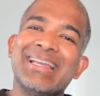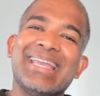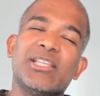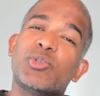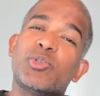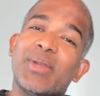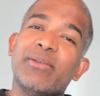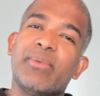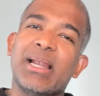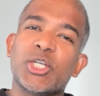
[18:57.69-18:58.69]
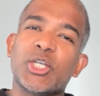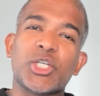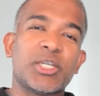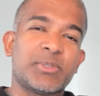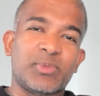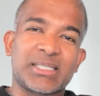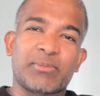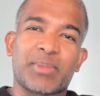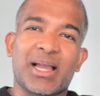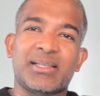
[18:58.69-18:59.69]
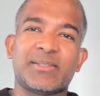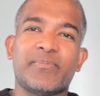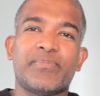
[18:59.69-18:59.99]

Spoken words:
can strain relationships with suppliers.